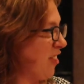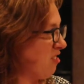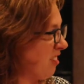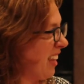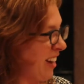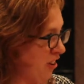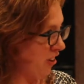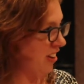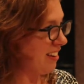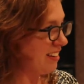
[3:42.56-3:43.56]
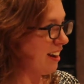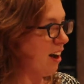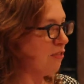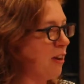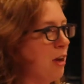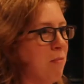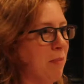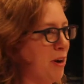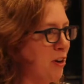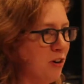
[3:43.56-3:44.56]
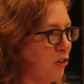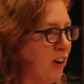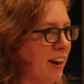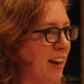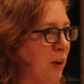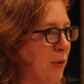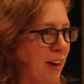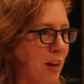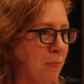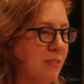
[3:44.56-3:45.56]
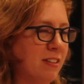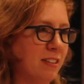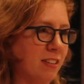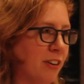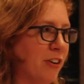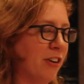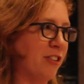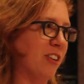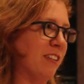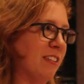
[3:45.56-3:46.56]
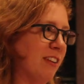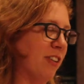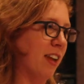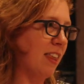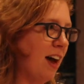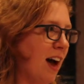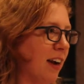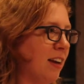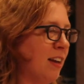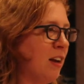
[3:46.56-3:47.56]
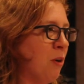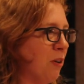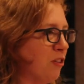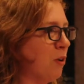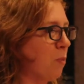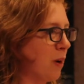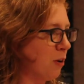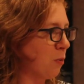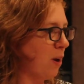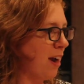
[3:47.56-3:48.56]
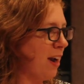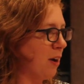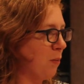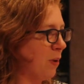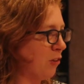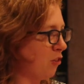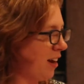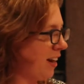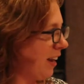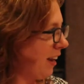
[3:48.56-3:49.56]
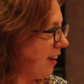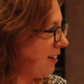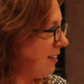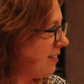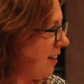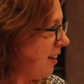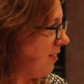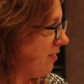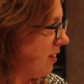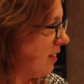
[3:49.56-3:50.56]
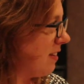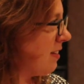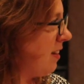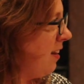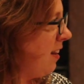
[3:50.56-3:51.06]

and the really nerdy stuff, but no training when it comes to literature and stuff like that, which in a weird way, when trying to get inside of this,